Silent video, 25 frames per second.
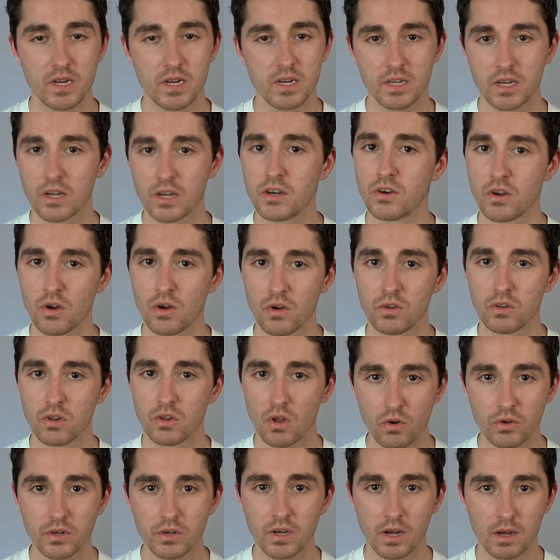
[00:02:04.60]
can no
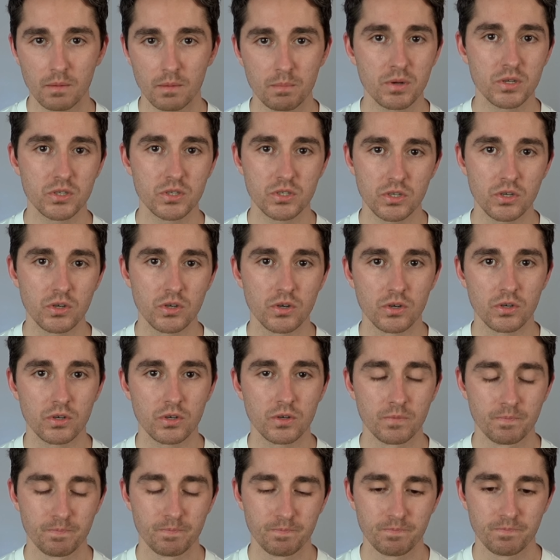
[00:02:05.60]
longer pursue
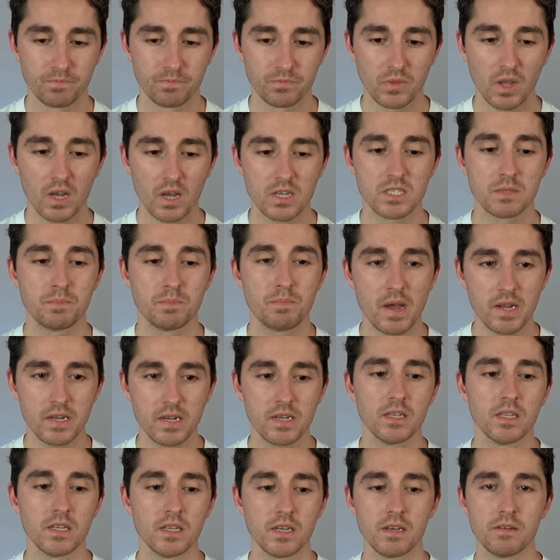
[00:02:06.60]
a
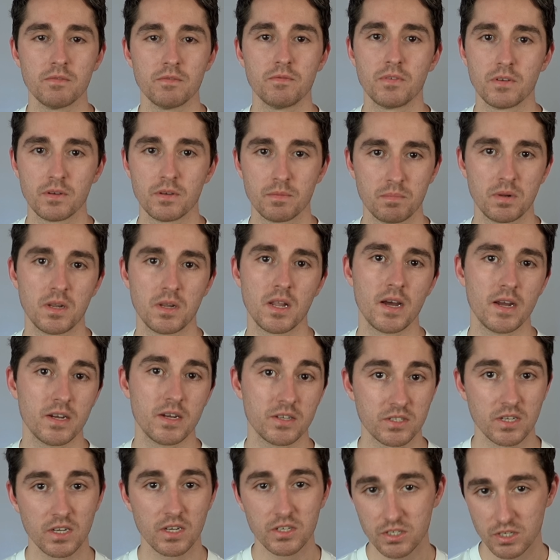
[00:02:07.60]
speculative player
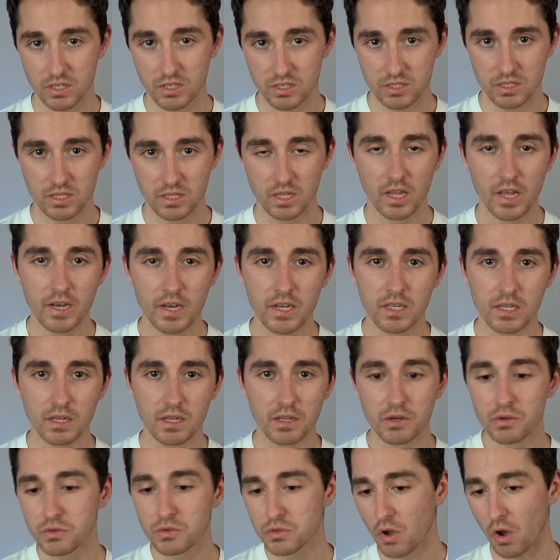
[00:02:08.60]
such as Leek Aleer,
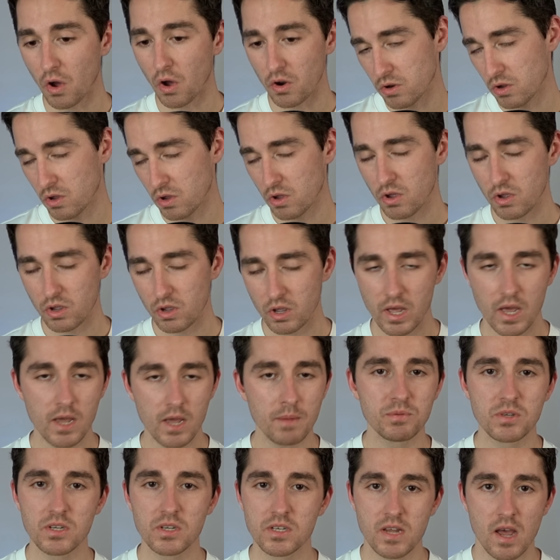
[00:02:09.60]
who's got
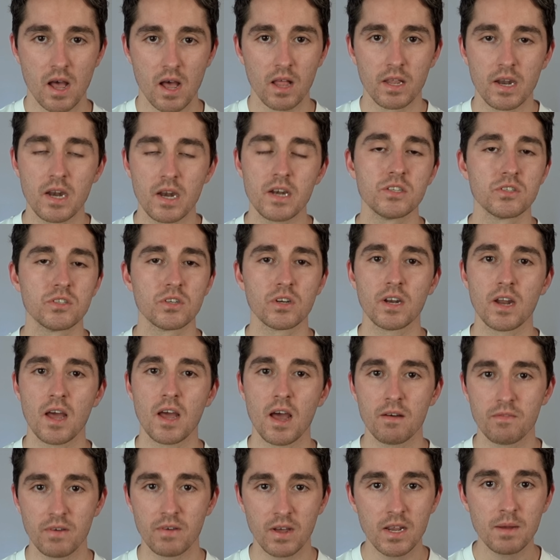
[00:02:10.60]
heaps of talent and he's not going to
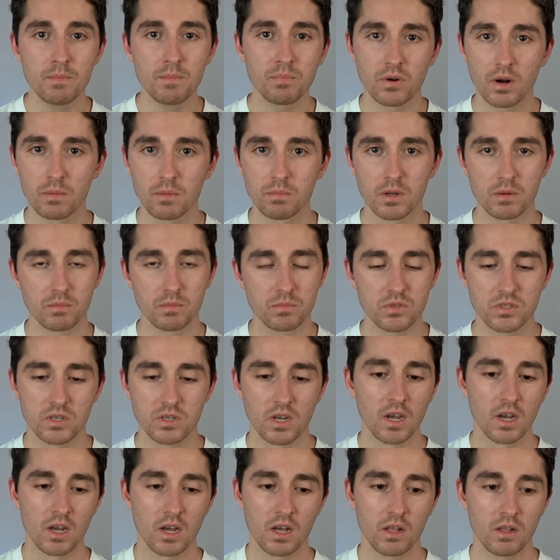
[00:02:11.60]
have any problems
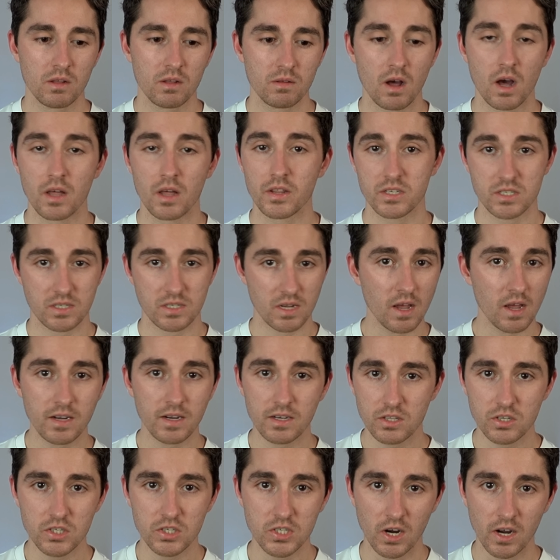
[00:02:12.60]
either staying at
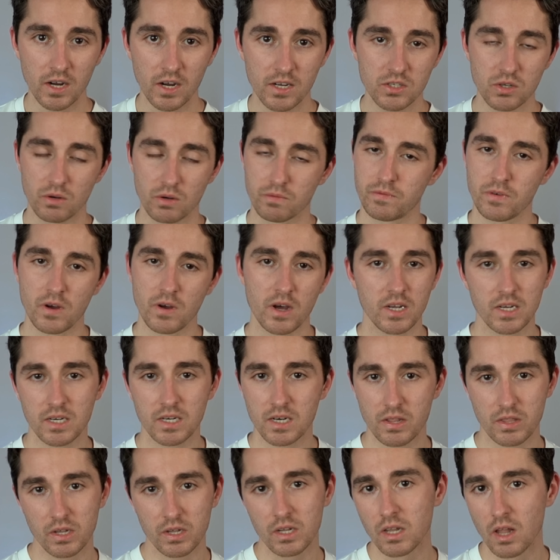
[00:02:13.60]
the Giants or finding
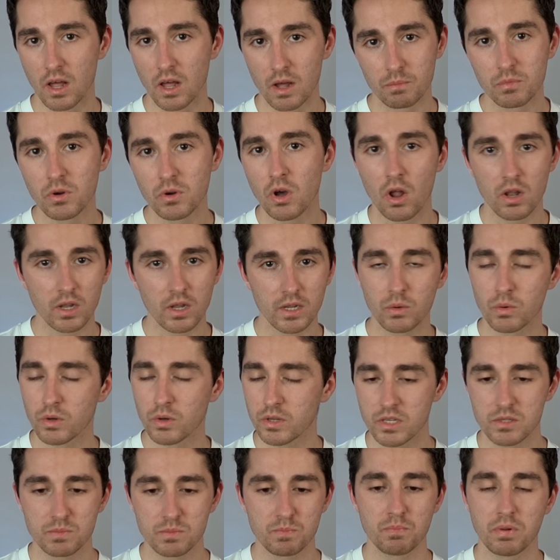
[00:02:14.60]
another club. Collingwood,
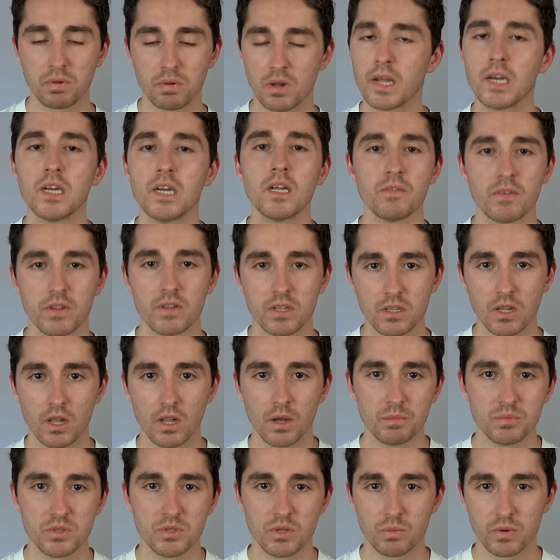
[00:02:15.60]
there's plenty of other
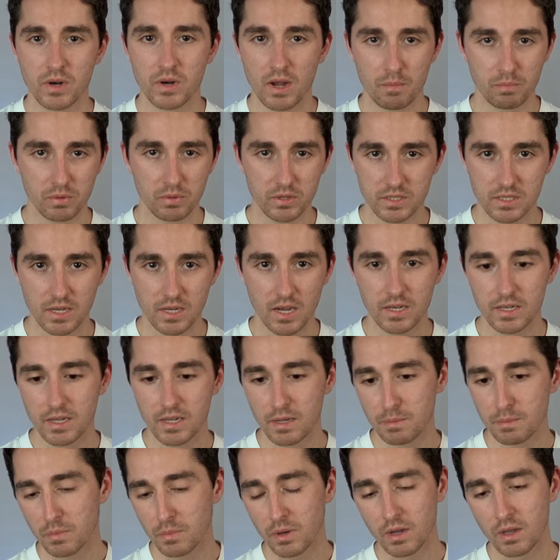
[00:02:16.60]
clubs that would happily take him.